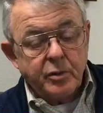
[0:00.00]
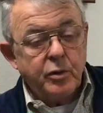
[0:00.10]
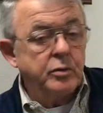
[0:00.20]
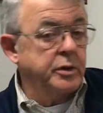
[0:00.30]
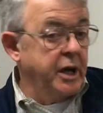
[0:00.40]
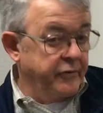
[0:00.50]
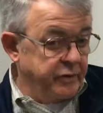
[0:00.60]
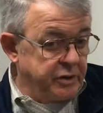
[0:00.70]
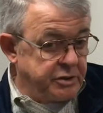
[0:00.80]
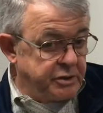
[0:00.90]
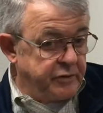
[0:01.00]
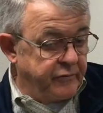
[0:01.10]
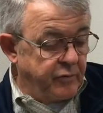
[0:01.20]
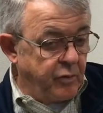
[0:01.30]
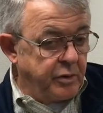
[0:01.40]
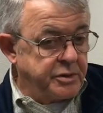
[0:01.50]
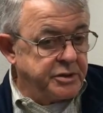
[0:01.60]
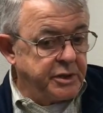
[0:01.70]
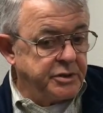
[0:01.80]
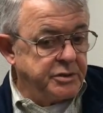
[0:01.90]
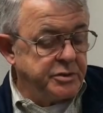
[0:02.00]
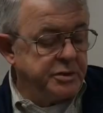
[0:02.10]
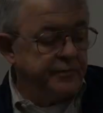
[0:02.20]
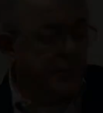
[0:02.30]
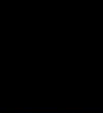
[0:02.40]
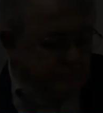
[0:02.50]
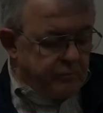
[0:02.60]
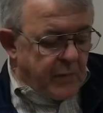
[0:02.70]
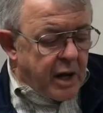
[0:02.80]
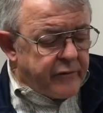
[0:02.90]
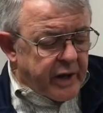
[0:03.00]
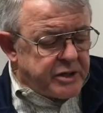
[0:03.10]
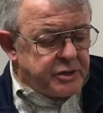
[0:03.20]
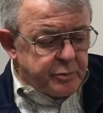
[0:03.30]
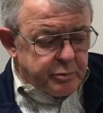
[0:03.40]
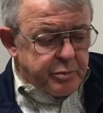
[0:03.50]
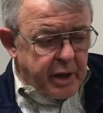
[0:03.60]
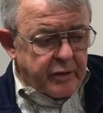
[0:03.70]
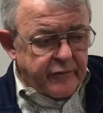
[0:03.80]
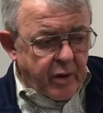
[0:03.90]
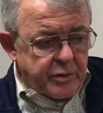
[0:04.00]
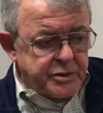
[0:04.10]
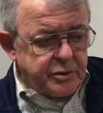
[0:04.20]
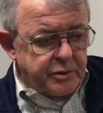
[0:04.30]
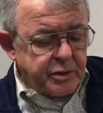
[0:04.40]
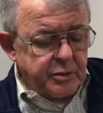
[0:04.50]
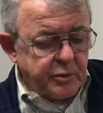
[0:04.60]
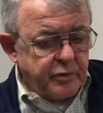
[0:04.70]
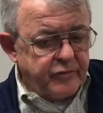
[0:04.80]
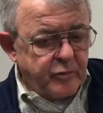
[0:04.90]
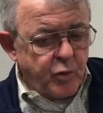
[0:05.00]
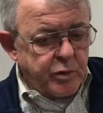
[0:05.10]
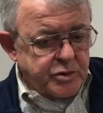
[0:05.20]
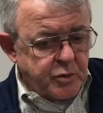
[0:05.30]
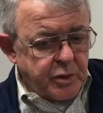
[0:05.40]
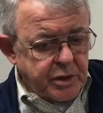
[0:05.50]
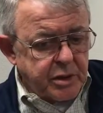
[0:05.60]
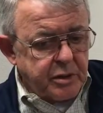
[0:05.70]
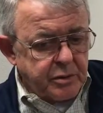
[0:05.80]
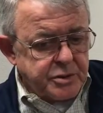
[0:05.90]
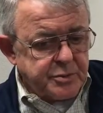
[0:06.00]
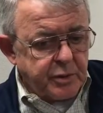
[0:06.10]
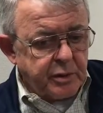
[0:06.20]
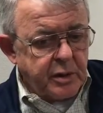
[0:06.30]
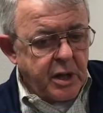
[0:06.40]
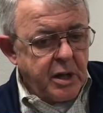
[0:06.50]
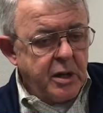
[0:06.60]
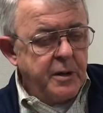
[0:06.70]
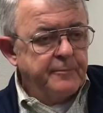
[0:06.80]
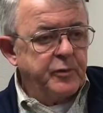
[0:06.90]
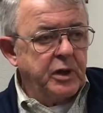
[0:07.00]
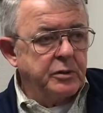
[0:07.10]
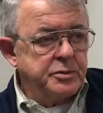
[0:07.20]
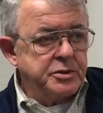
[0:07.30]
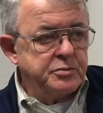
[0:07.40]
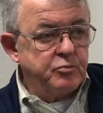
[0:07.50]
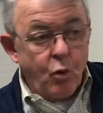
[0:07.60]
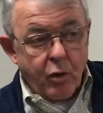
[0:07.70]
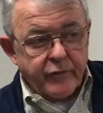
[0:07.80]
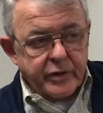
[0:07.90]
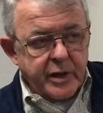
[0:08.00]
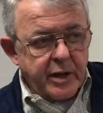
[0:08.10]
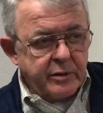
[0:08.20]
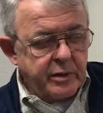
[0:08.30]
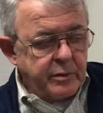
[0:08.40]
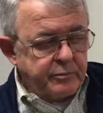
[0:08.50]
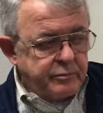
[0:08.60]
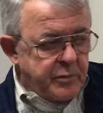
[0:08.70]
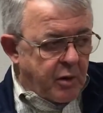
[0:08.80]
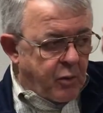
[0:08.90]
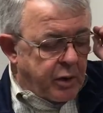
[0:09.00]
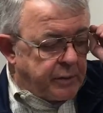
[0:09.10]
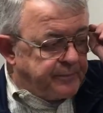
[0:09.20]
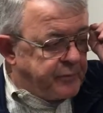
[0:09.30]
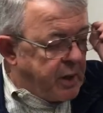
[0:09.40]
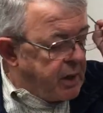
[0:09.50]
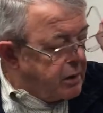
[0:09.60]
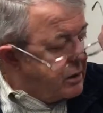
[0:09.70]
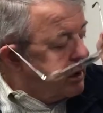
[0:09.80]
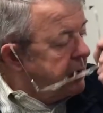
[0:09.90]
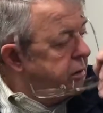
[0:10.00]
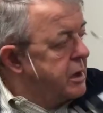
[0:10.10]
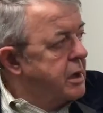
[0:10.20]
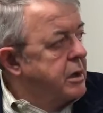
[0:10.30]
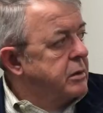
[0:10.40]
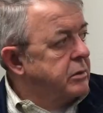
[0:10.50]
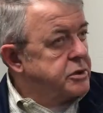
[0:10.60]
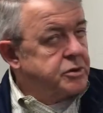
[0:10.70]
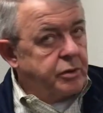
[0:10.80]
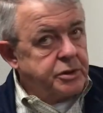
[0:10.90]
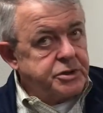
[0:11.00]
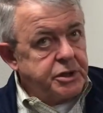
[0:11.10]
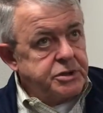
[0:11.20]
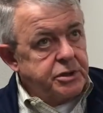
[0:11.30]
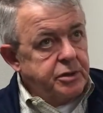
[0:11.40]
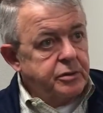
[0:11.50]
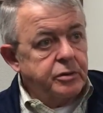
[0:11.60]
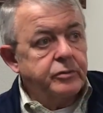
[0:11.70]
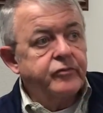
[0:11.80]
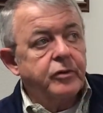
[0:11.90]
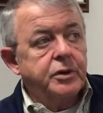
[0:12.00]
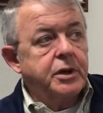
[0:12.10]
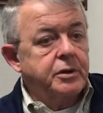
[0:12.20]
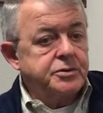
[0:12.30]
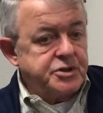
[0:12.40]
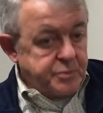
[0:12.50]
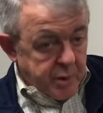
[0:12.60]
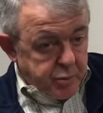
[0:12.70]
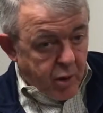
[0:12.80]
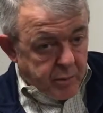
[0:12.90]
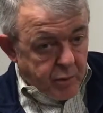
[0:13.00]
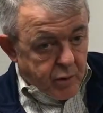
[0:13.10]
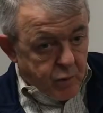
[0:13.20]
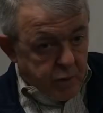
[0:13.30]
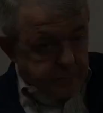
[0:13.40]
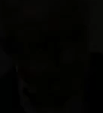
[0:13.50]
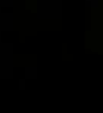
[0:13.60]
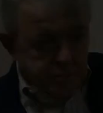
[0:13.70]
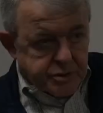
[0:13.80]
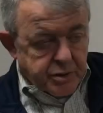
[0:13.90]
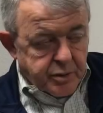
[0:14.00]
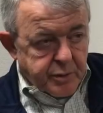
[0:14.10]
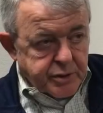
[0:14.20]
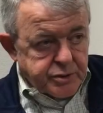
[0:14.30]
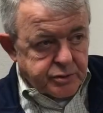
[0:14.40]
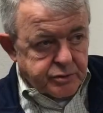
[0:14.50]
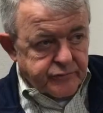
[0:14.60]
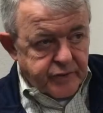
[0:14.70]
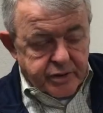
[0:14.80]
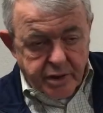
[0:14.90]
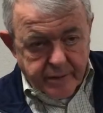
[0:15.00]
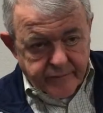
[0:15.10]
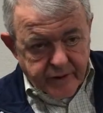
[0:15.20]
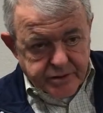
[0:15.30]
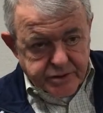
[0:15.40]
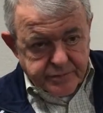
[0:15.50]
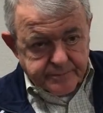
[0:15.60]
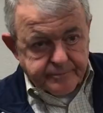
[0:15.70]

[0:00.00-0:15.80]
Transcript: work with half a dozen different organizations. And I've actually been a volunteer in the community for more than 20 years, but you know, just more of it now that I'm not working. And uh, this organization here, the Homefront Cares, is my primary one. It was started by two Vietnam vets